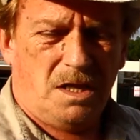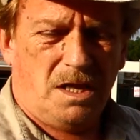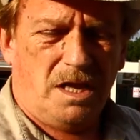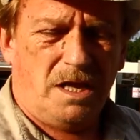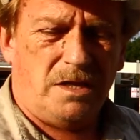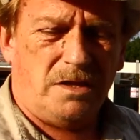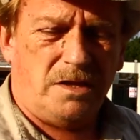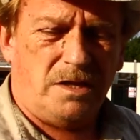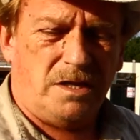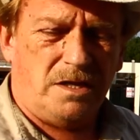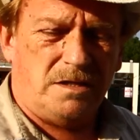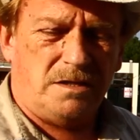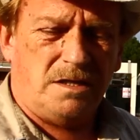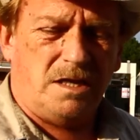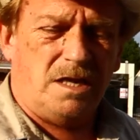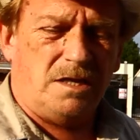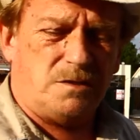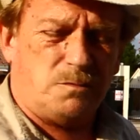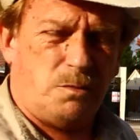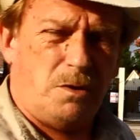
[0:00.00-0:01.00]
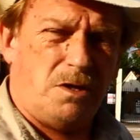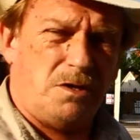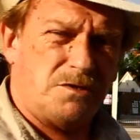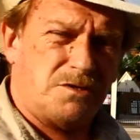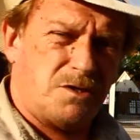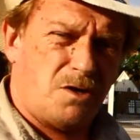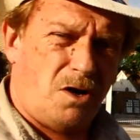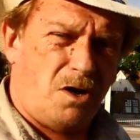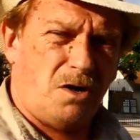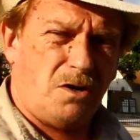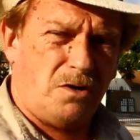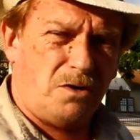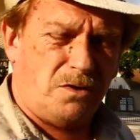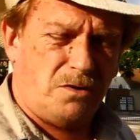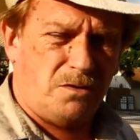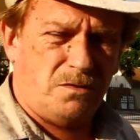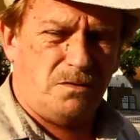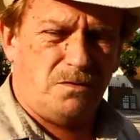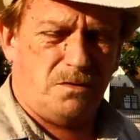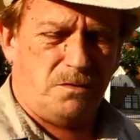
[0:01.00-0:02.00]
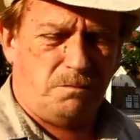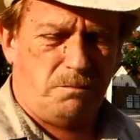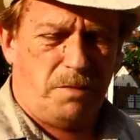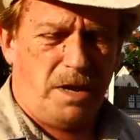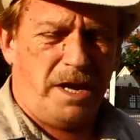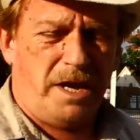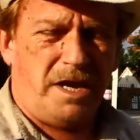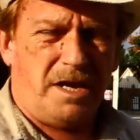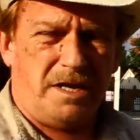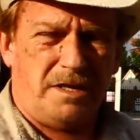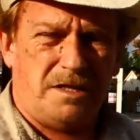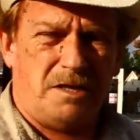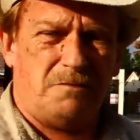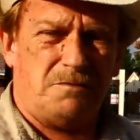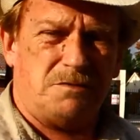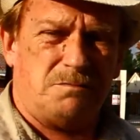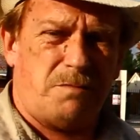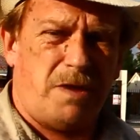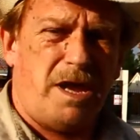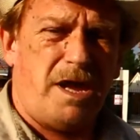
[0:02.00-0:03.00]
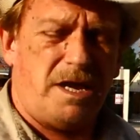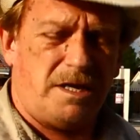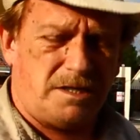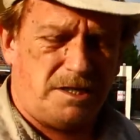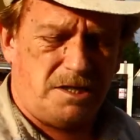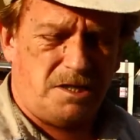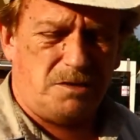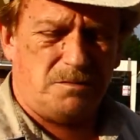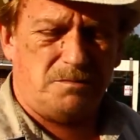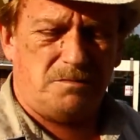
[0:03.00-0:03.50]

And then, as well as Carter, the band that was backed him,